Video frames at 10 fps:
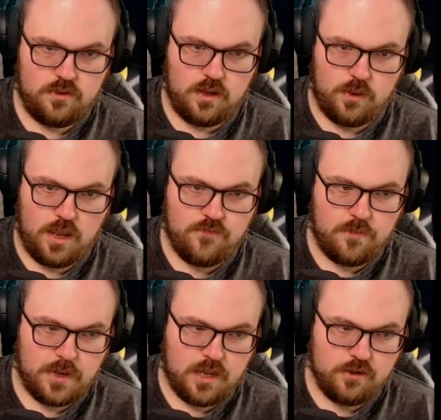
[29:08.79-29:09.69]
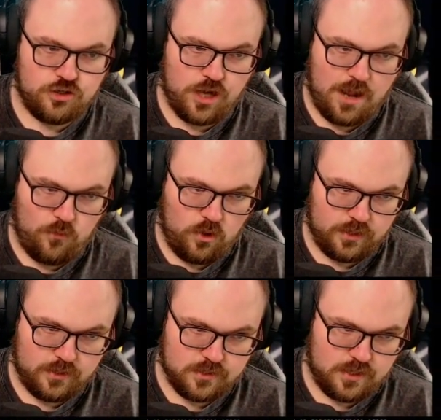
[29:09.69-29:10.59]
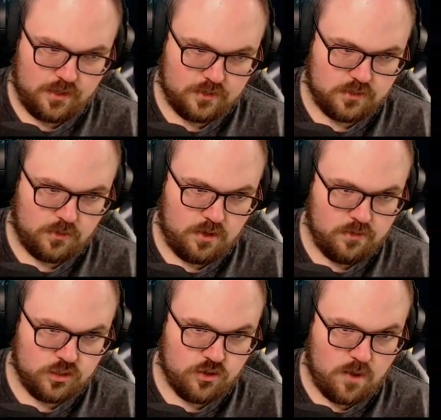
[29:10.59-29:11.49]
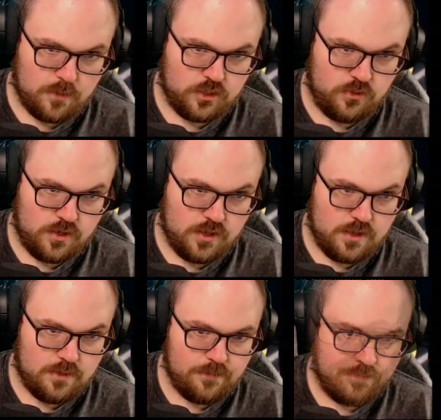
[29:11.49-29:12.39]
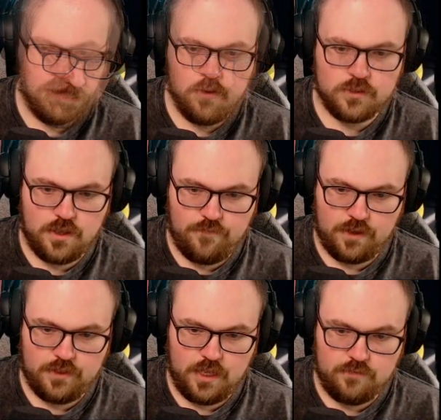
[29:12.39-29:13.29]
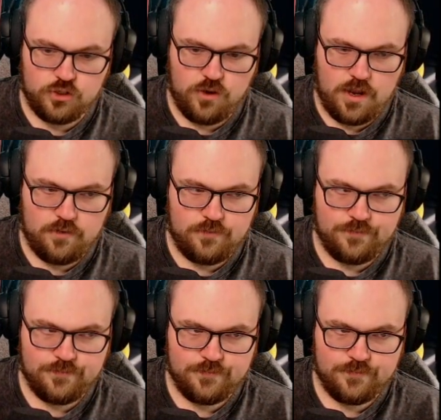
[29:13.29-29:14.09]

I know everybody in chat wanted to see this, so here's your opportunity. It's the effect that gives Shroud.